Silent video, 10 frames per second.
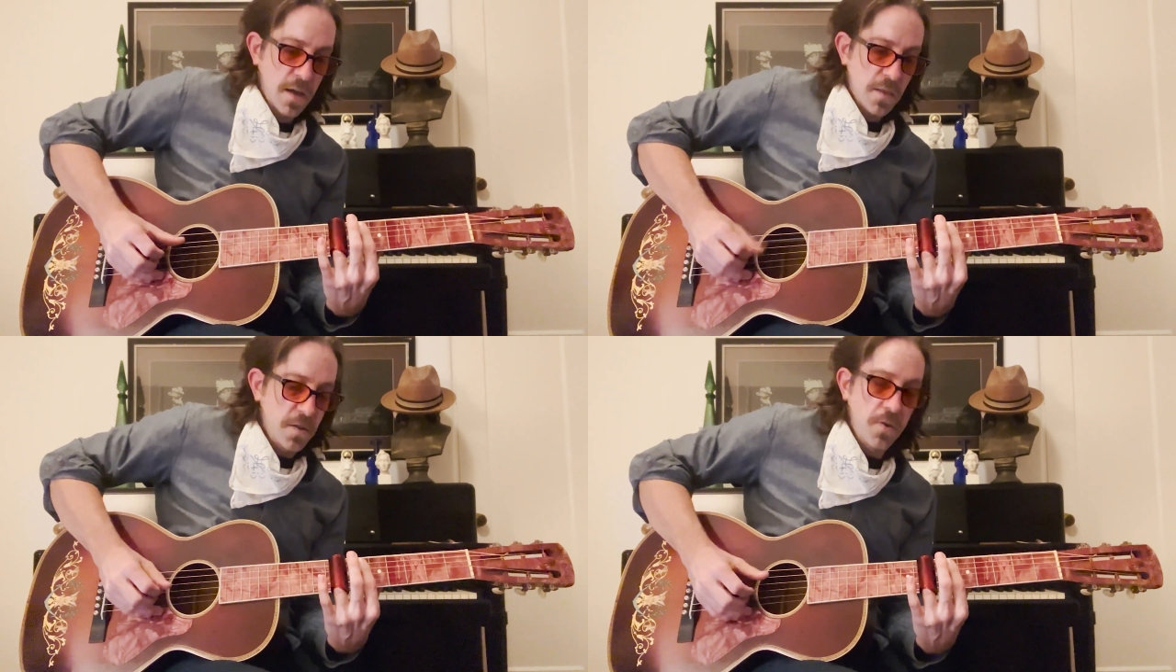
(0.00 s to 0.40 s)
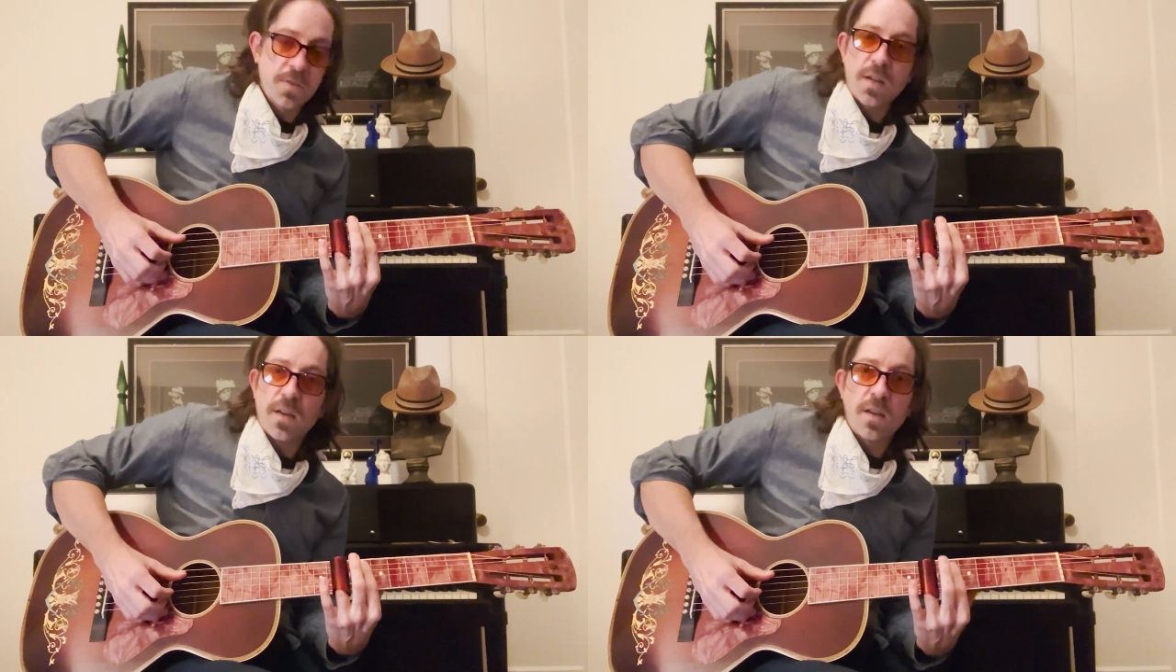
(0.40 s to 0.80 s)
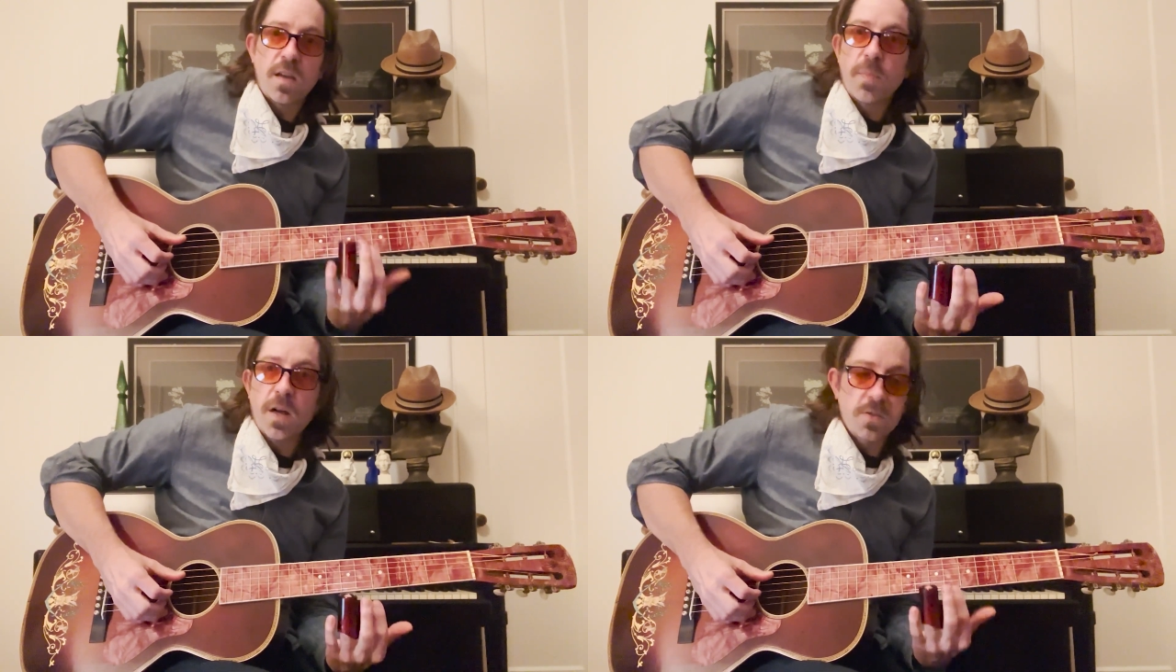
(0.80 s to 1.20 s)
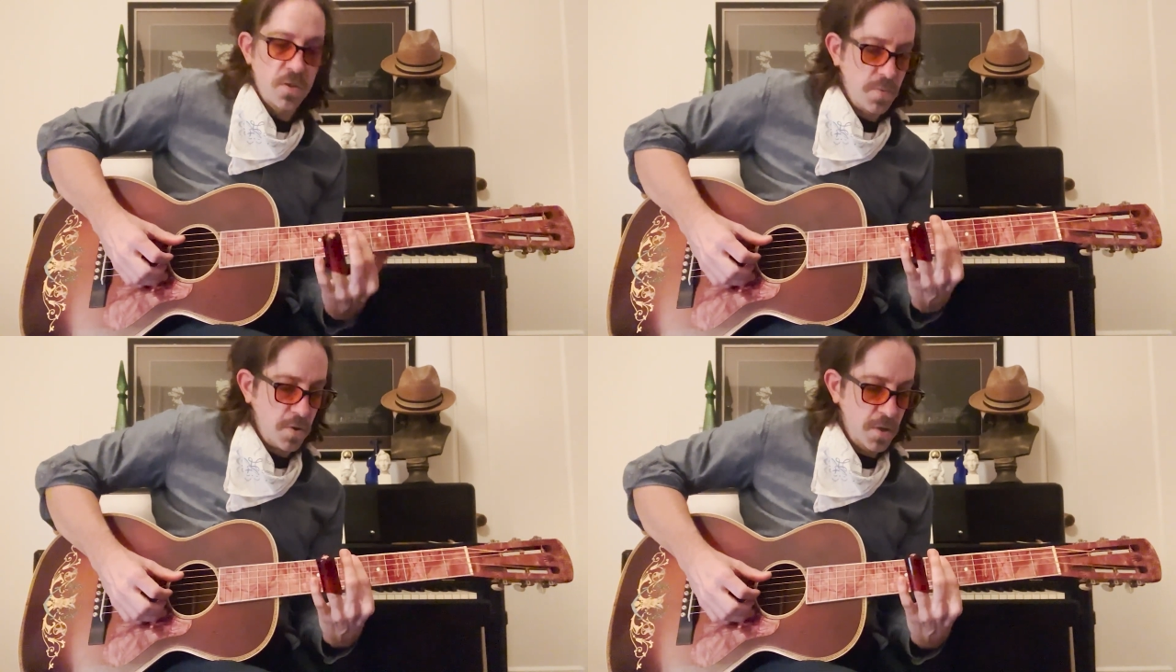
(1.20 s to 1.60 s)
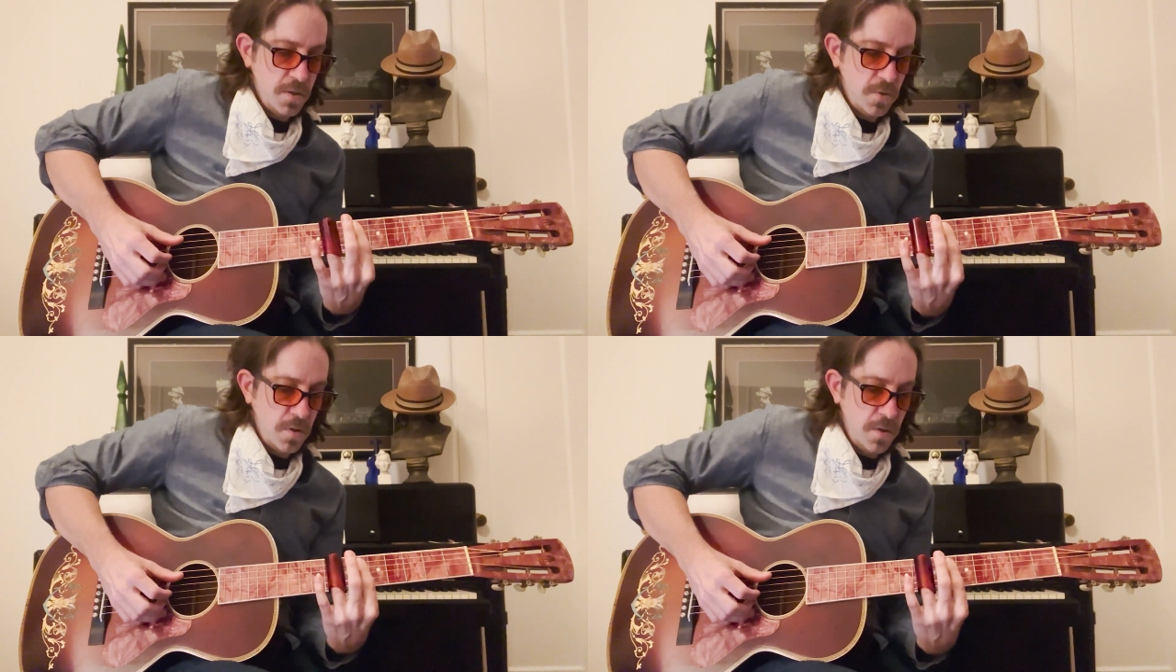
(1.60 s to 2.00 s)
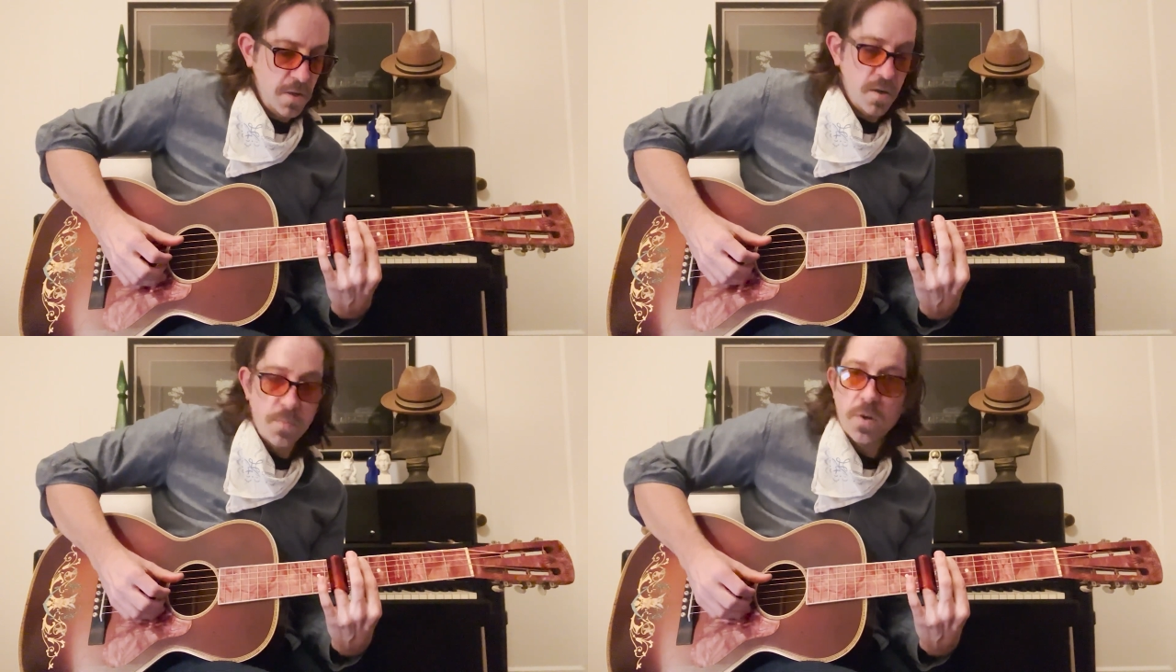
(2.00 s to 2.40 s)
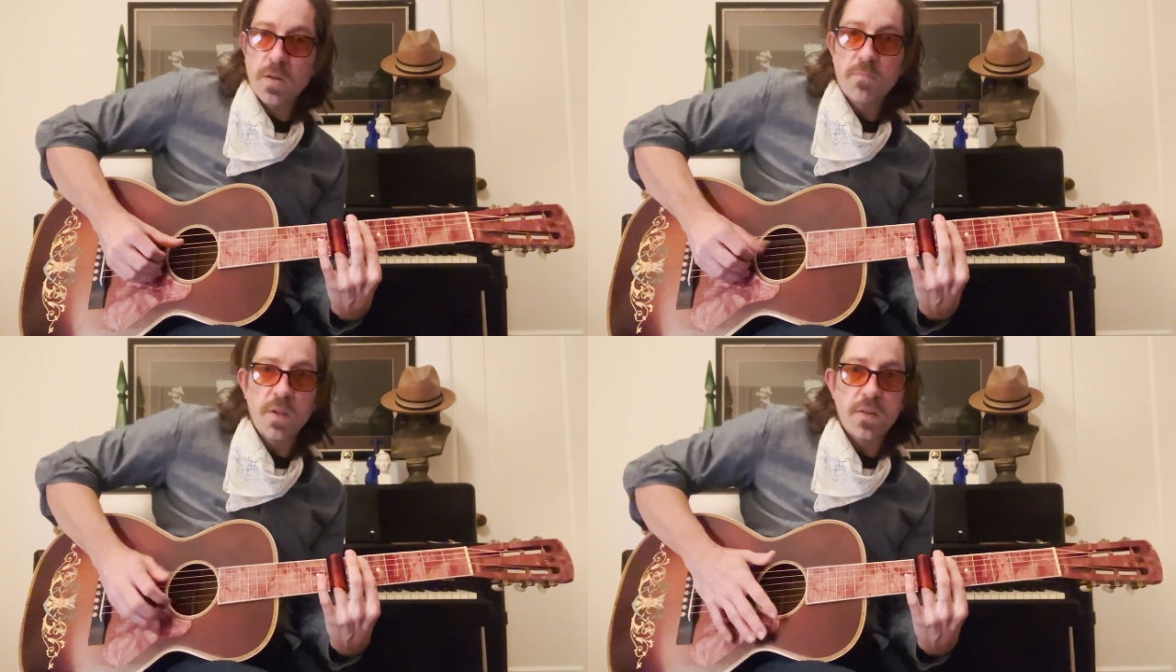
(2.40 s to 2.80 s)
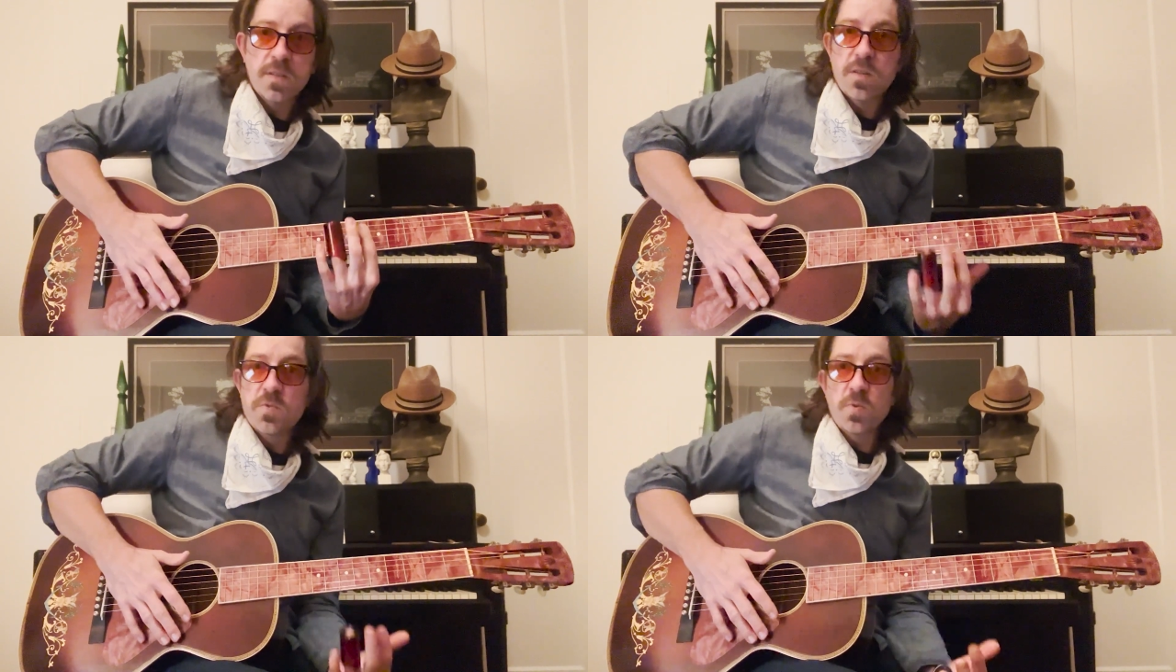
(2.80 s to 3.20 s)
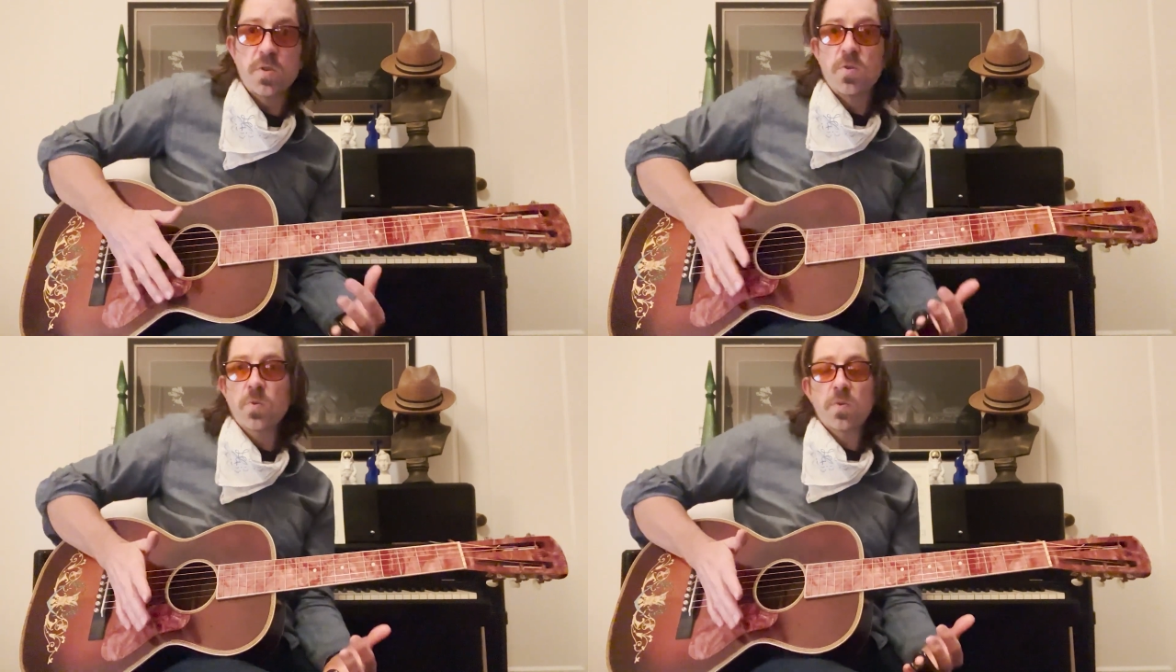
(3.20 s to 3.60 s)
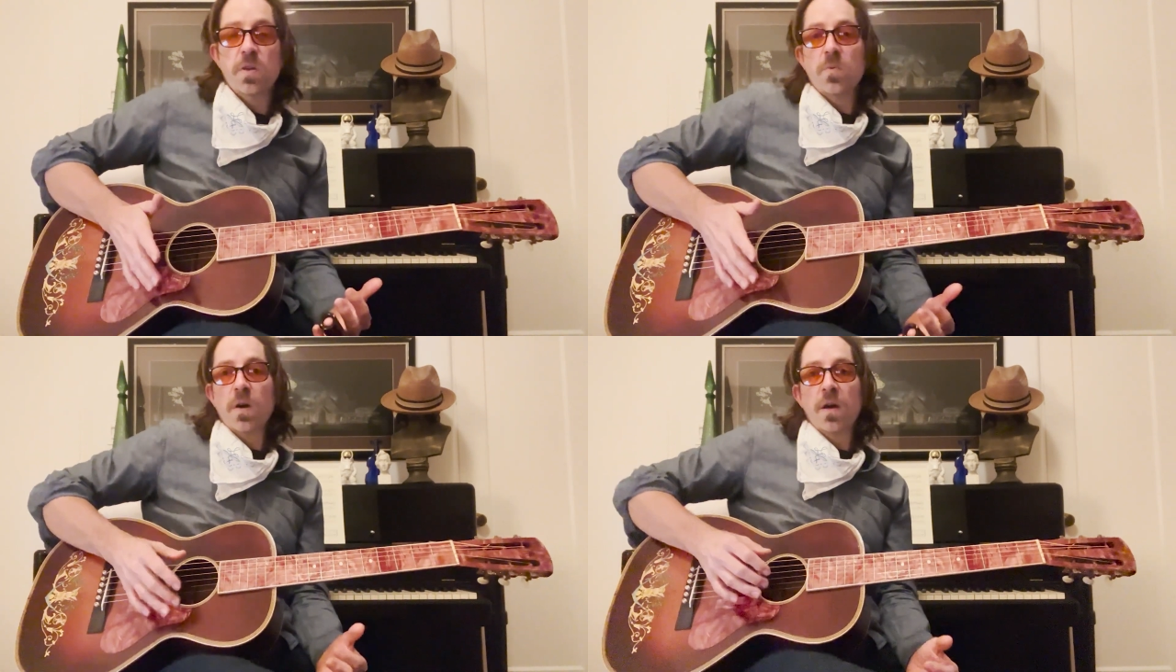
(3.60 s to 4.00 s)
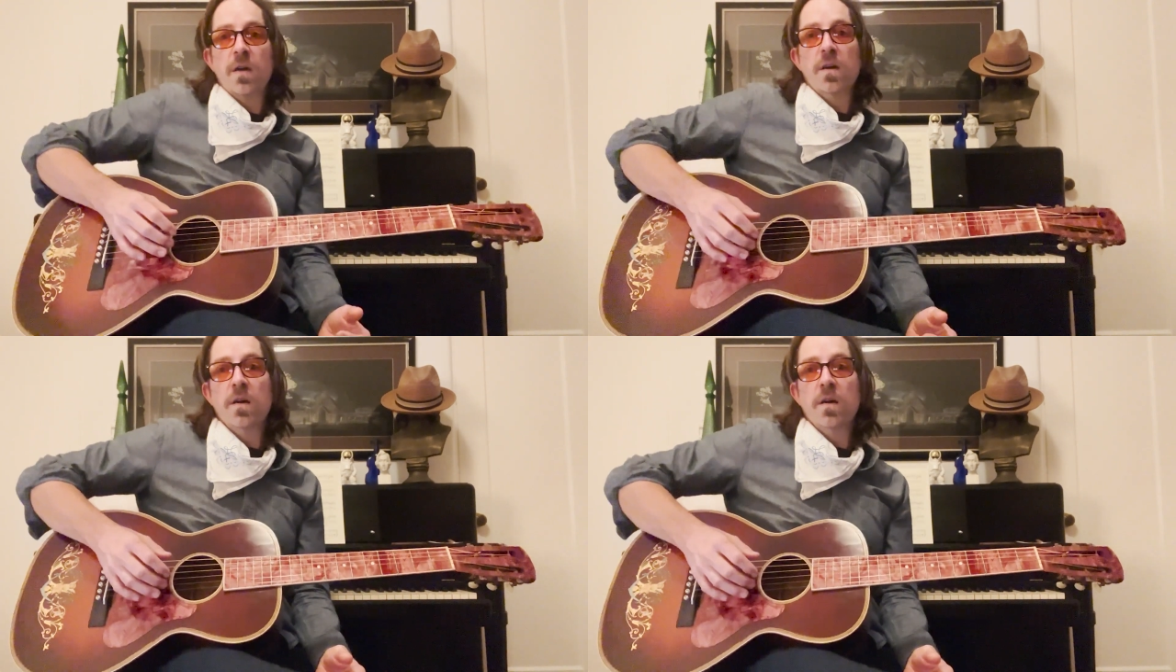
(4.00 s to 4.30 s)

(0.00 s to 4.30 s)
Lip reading: The note's not going to come out super crystal clear, but I think it sounds really cool anyway.